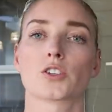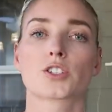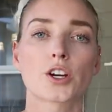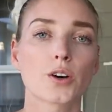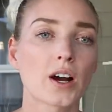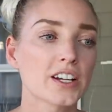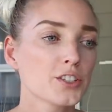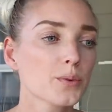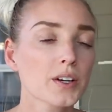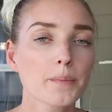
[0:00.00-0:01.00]
So I
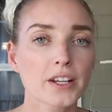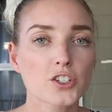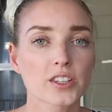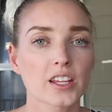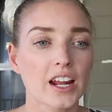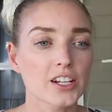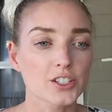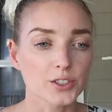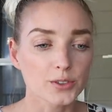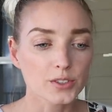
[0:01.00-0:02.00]
do want to mention that I
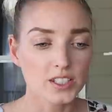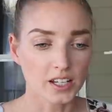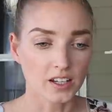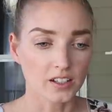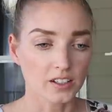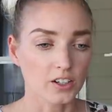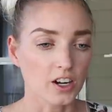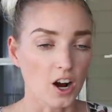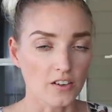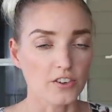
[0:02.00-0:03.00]
do sell or
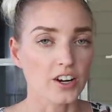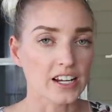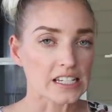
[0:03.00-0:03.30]
offer a